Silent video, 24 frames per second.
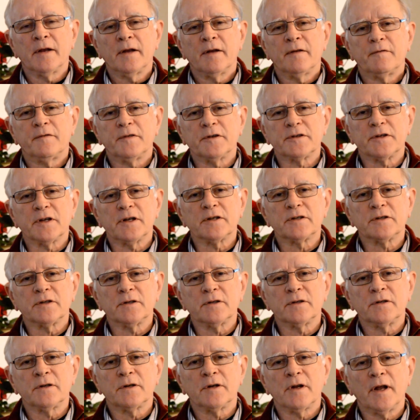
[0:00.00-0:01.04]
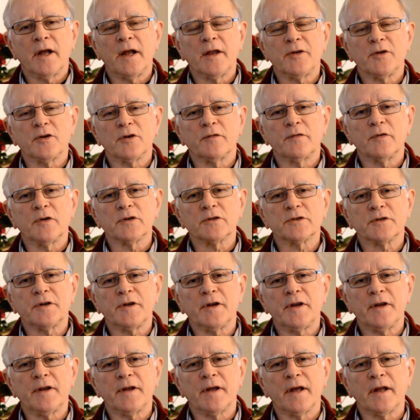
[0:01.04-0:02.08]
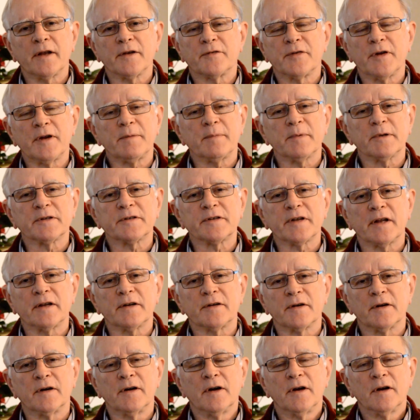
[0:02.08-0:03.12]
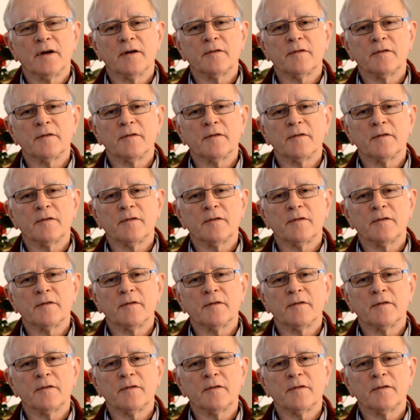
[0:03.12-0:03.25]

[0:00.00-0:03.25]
physician and university and treatment center